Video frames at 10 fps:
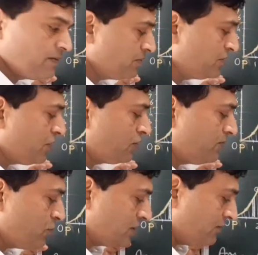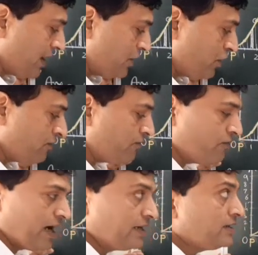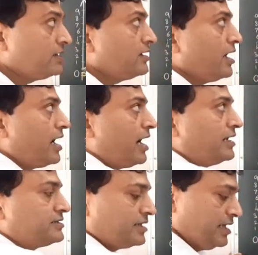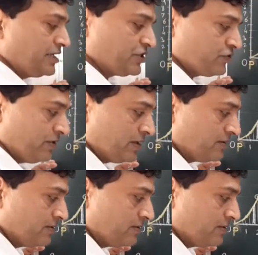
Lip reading: But you have to put the value of y as x square.